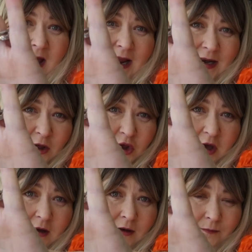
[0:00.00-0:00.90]
eyelash
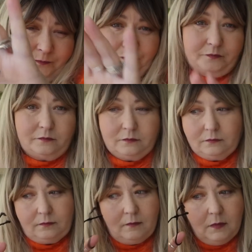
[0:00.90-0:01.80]
curl.
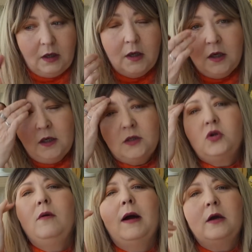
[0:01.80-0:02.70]

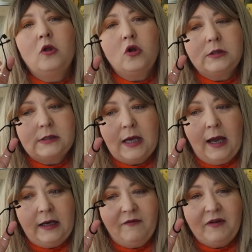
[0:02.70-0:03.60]
So I can just
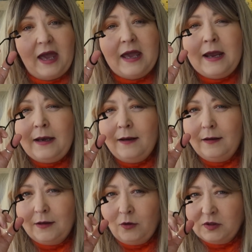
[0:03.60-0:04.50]
kind of get in,
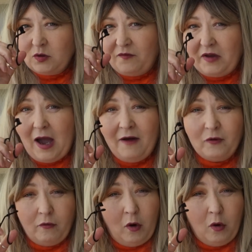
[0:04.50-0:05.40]
you know, so if you
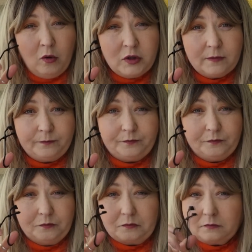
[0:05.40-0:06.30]
have got a hood
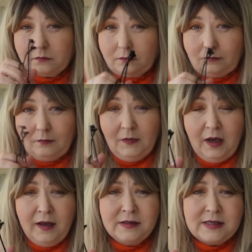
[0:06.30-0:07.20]

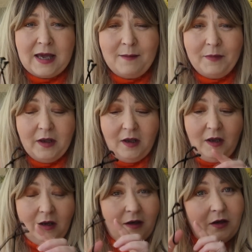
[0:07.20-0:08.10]
and, um,
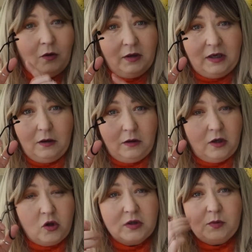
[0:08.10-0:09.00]
you know, you,
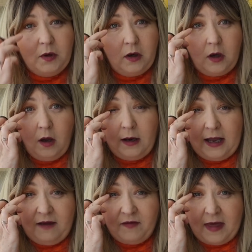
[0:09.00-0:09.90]
you just want to
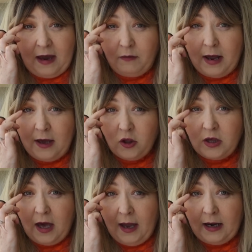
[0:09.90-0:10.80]
curl even the outer edge
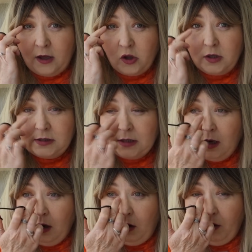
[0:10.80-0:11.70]
of your eyelashes
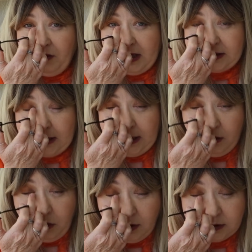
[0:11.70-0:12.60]
or these
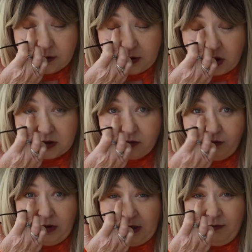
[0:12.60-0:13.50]
inner ones, which
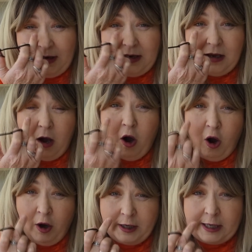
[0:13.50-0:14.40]
is really, really
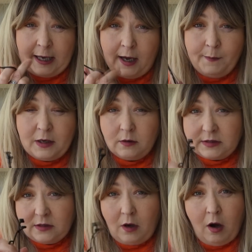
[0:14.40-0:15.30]
hard to get at
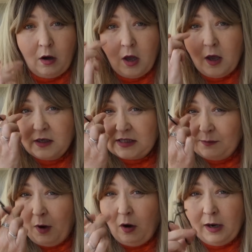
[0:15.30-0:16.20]
because they are
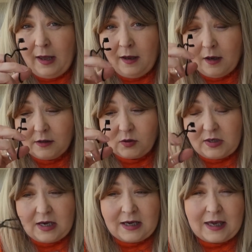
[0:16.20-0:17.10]
smaller,
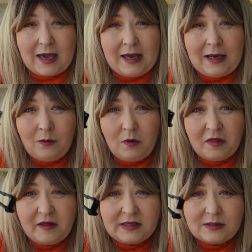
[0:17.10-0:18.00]
so you can get in
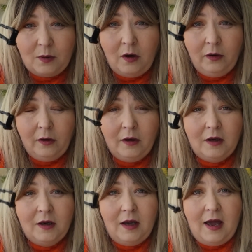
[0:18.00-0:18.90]
with this one.
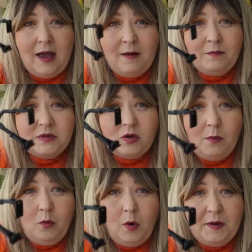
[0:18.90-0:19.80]
Um,
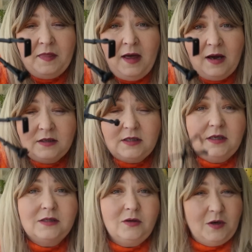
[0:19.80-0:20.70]
so I'm hoping that
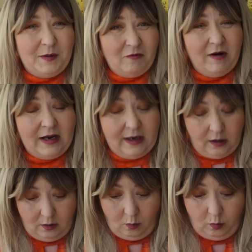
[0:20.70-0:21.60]
is going to be
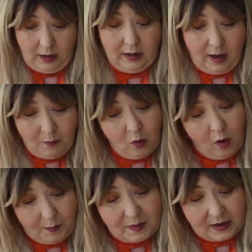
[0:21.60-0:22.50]
really, well, I'm
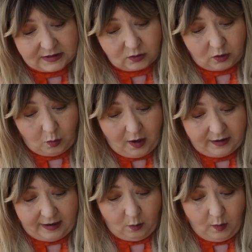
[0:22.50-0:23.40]
hoping that's going to
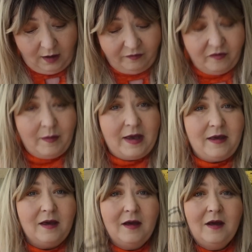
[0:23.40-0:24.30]
work out well for
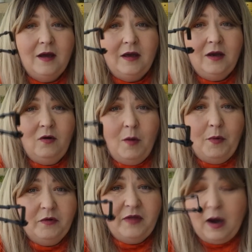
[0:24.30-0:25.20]
me, you know,
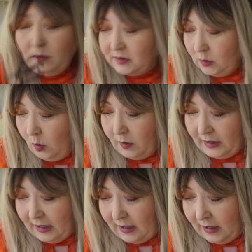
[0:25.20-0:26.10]
but that was
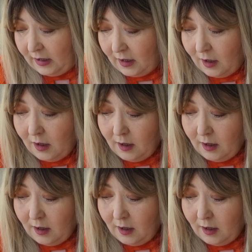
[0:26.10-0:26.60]
only,